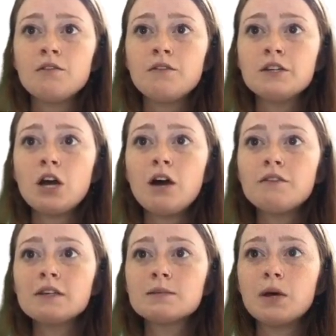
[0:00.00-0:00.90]
Fischoff
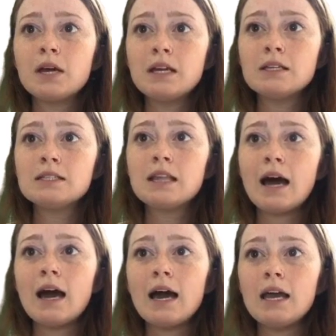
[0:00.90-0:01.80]
explains
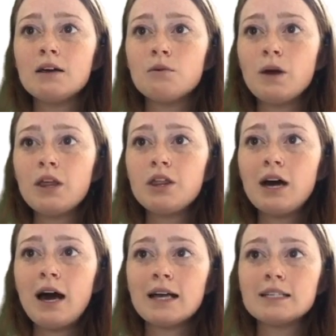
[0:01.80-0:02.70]
that with
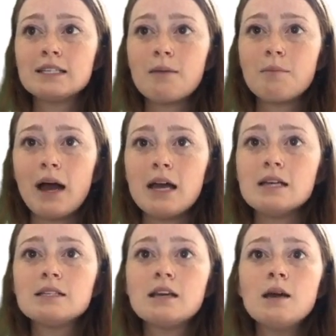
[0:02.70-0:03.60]
the hindsight
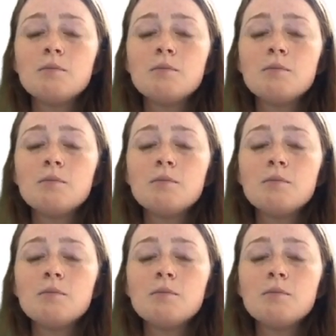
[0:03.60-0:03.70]
bias,